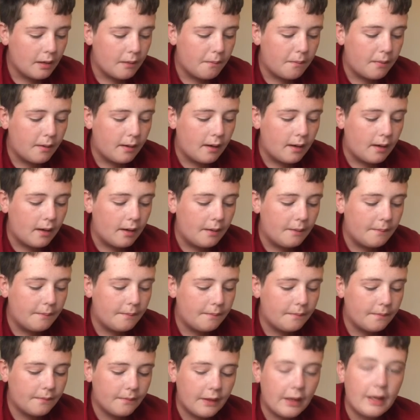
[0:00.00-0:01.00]
but
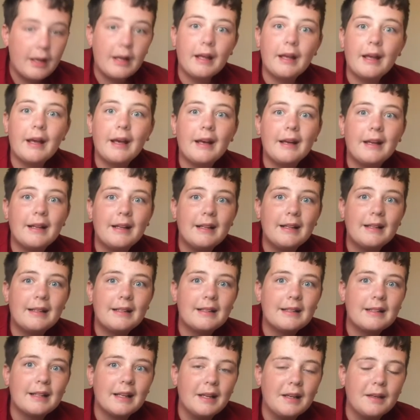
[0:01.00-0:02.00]
then again,
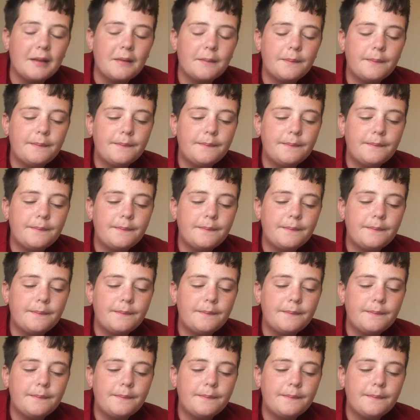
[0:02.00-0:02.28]
it's like,